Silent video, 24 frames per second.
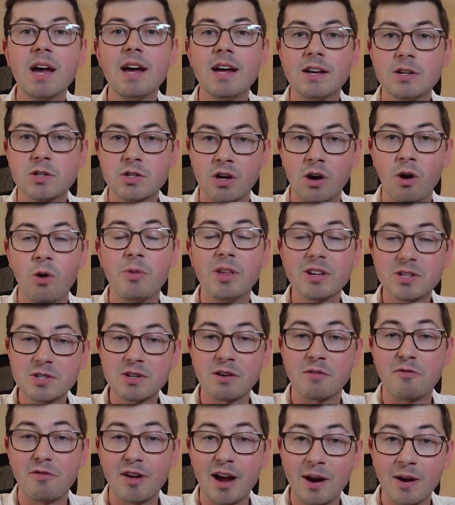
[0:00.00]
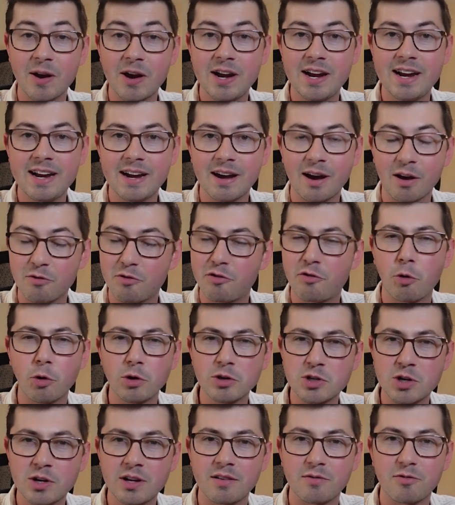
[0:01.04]
So this is a very
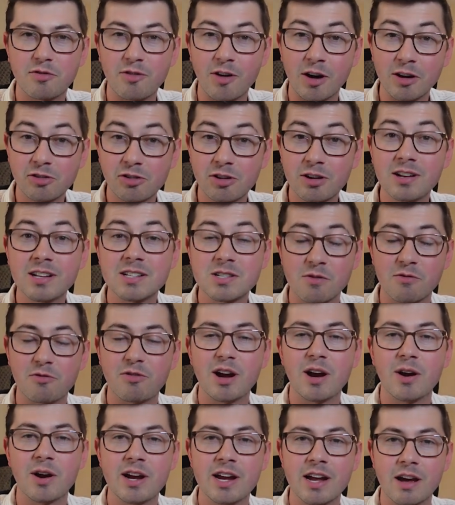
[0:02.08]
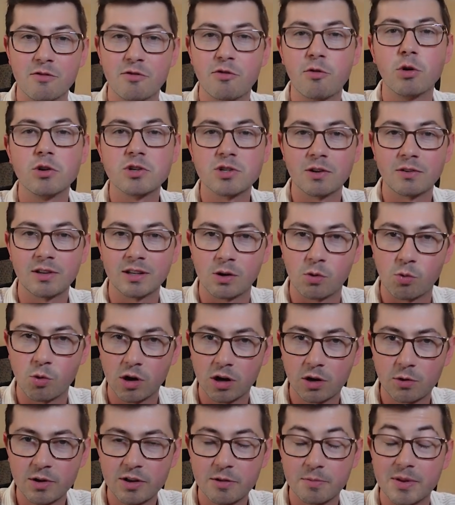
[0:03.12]
unfortunate function. It's a very unfortunate thing to
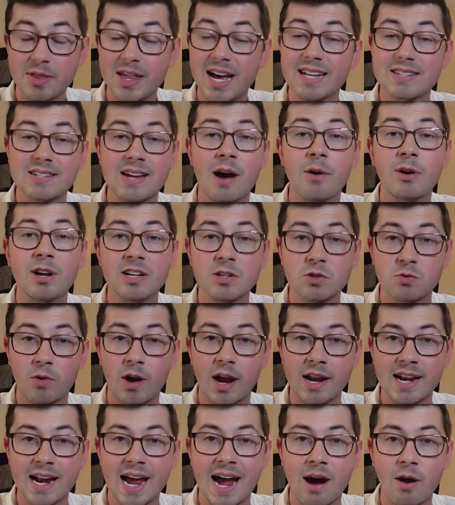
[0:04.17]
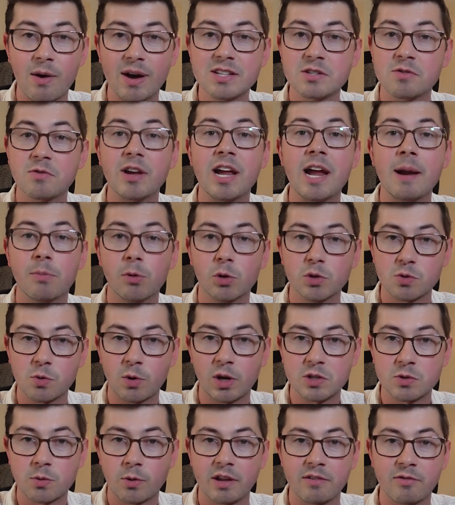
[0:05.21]
work with, but that's how it is right now as of April
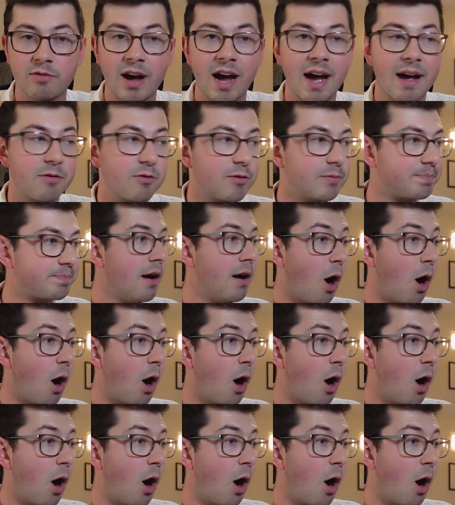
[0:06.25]
2025.